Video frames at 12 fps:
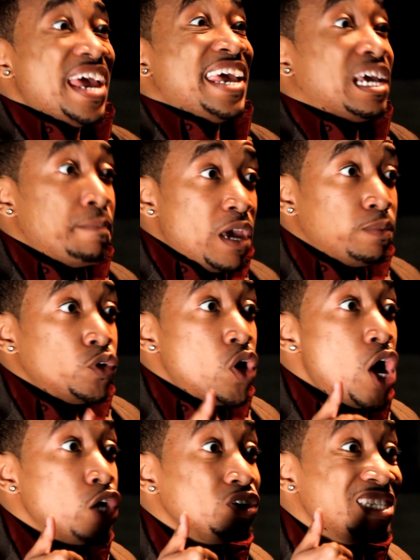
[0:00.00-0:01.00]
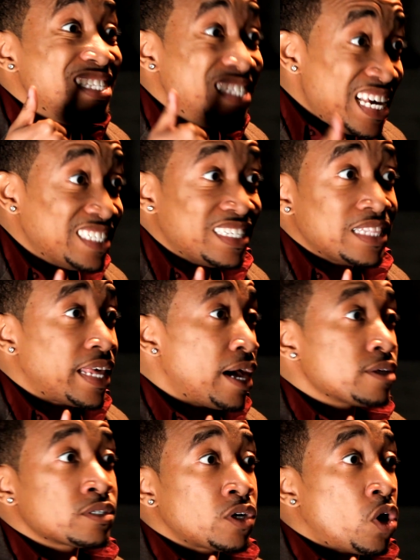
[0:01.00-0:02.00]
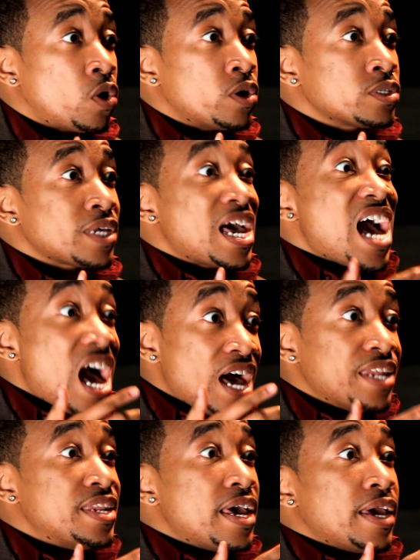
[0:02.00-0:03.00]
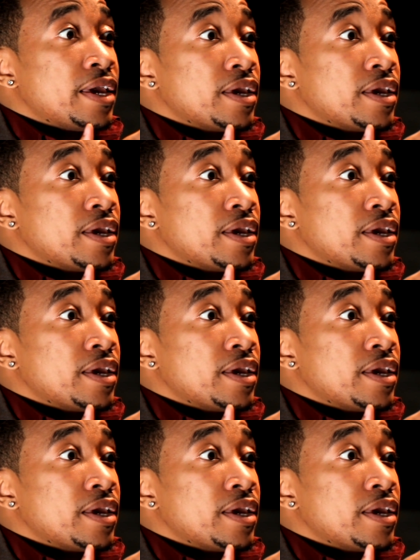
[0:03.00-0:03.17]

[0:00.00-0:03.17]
it can be up to 160,000 cars a day.